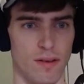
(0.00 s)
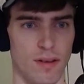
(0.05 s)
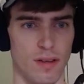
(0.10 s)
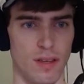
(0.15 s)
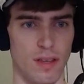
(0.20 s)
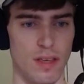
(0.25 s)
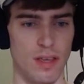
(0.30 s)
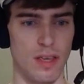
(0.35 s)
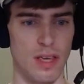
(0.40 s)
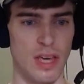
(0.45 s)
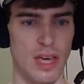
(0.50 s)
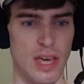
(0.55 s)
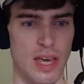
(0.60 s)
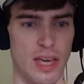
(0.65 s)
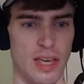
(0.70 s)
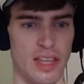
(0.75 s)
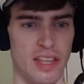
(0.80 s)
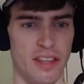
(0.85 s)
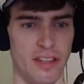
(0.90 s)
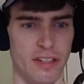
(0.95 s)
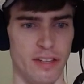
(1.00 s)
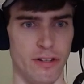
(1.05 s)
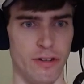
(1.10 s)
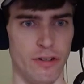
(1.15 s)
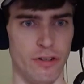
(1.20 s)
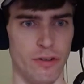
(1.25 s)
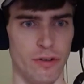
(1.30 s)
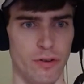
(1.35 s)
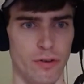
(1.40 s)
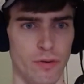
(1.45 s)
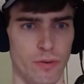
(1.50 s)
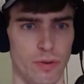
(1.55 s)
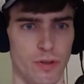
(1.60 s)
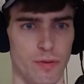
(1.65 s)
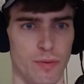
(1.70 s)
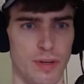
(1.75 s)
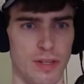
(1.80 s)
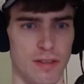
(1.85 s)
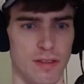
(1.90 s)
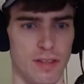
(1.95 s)
Yeah, it do.
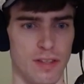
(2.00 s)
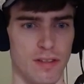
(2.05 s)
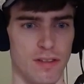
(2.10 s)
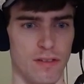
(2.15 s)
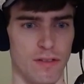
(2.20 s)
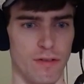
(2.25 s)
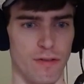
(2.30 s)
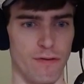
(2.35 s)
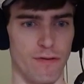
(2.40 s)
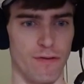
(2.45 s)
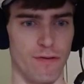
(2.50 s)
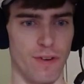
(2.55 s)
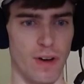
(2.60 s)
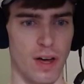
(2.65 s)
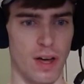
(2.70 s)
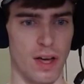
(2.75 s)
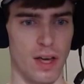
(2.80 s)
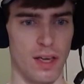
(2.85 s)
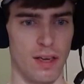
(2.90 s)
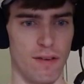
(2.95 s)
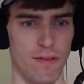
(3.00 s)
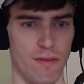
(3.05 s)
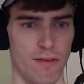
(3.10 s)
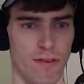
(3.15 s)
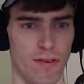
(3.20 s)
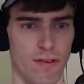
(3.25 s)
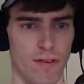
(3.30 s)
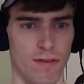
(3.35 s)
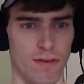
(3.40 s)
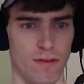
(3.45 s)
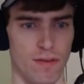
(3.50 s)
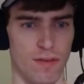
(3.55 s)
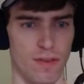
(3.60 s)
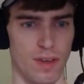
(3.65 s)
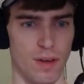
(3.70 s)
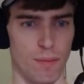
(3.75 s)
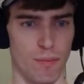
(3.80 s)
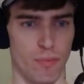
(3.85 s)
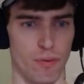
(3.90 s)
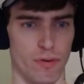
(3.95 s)
Which means this is 5?
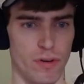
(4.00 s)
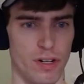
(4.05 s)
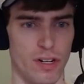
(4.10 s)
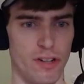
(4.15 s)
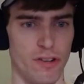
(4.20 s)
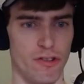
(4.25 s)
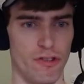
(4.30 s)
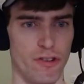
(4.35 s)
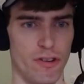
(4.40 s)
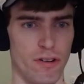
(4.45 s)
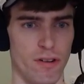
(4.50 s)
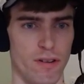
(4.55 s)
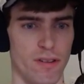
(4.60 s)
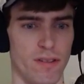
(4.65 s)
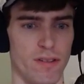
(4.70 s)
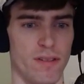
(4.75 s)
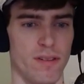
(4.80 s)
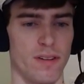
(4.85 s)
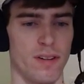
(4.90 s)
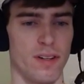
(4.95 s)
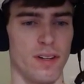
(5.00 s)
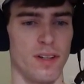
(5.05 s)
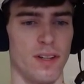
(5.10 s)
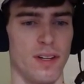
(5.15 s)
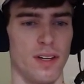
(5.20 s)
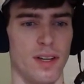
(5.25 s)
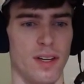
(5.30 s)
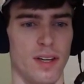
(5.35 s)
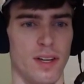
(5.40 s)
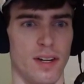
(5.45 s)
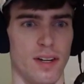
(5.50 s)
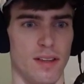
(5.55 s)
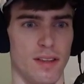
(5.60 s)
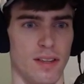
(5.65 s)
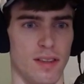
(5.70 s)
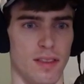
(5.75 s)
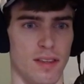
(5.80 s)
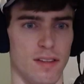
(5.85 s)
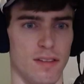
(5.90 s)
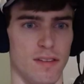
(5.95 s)
Pretty sure? And
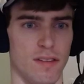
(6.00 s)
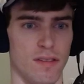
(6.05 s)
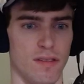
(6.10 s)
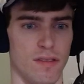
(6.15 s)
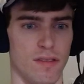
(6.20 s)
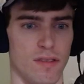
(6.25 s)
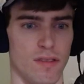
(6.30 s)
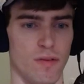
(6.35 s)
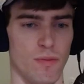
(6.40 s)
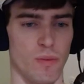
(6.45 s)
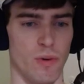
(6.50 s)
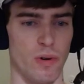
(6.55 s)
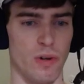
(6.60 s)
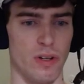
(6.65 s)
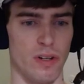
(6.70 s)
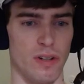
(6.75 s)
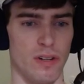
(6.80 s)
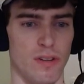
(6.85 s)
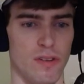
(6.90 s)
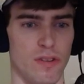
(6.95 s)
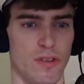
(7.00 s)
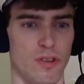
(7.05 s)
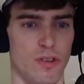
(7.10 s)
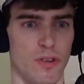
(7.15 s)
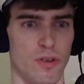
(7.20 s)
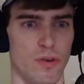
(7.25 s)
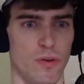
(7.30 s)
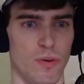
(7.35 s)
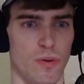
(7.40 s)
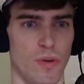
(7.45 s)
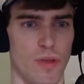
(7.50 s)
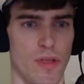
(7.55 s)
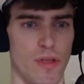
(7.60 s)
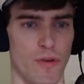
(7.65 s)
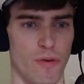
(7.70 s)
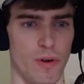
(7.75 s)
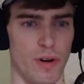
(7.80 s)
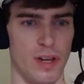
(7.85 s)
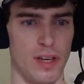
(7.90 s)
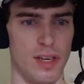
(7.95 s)
then this is 1, 2,
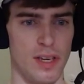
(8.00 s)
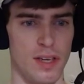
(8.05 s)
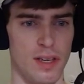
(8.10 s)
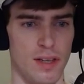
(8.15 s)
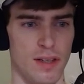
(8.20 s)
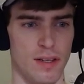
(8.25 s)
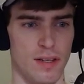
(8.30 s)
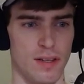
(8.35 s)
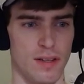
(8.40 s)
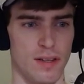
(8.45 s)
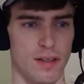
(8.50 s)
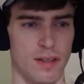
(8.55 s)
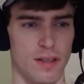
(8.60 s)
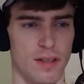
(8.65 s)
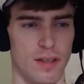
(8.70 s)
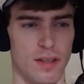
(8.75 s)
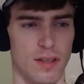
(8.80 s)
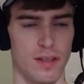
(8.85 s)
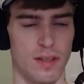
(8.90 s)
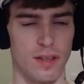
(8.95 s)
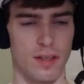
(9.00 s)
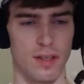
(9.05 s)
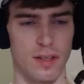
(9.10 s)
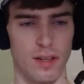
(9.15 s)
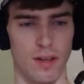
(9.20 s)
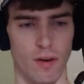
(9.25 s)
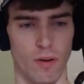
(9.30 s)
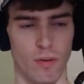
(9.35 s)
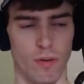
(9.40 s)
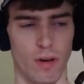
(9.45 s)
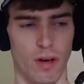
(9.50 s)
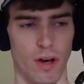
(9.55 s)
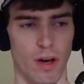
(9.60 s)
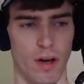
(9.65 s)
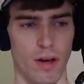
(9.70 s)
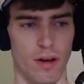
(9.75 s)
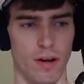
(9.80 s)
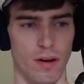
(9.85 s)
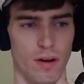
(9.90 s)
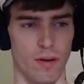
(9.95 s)
3.
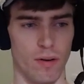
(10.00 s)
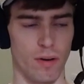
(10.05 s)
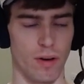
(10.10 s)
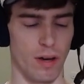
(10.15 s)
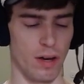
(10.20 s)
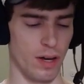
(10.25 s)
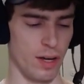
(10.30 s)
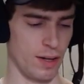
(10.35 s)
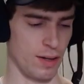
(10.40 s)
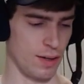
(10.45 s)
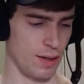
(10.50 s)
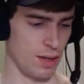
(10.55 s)
Okay, okay.